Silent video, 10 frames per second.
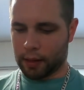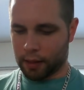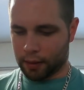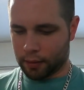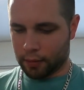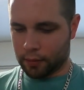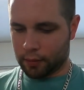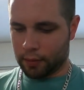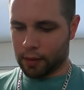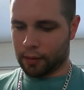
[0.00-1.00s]
then
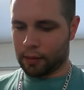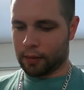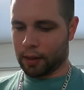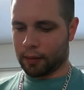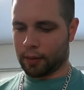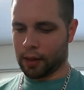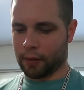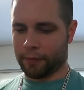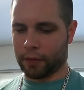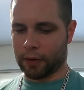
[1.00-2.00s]
this is the
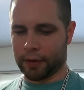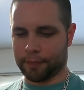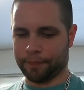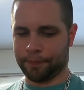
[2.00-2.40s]
antenna for it.